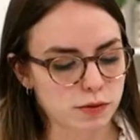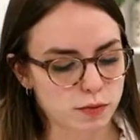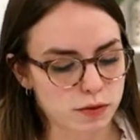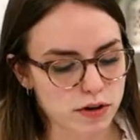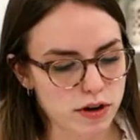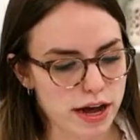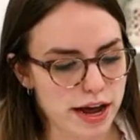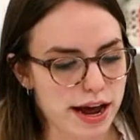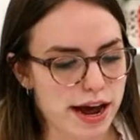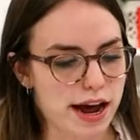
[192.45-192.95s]
will
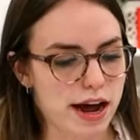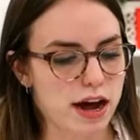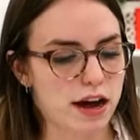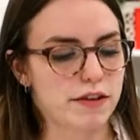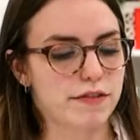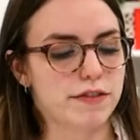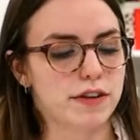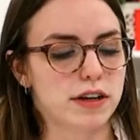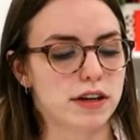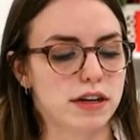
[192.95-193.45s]

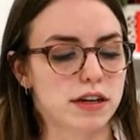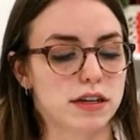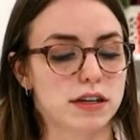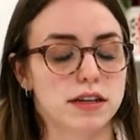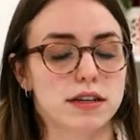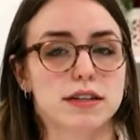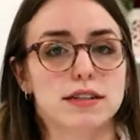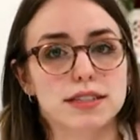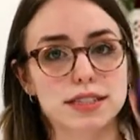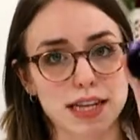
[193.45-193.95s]
have
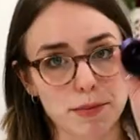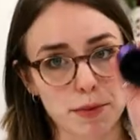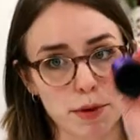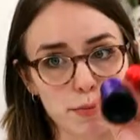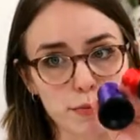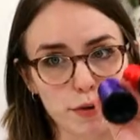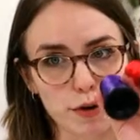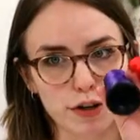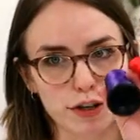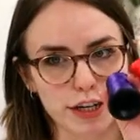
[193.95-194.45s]
some
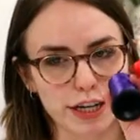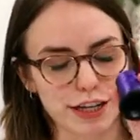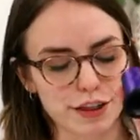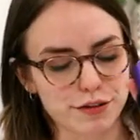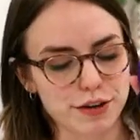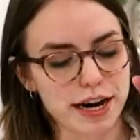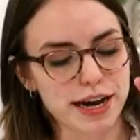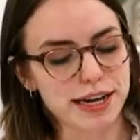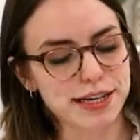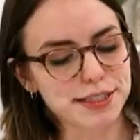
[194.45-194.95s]
embroidery
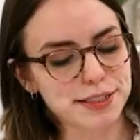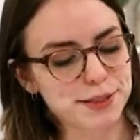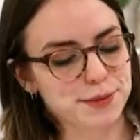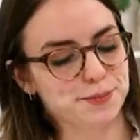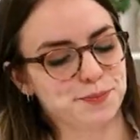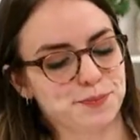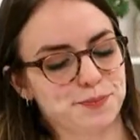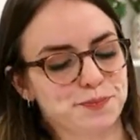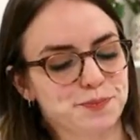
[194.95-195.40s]
threads,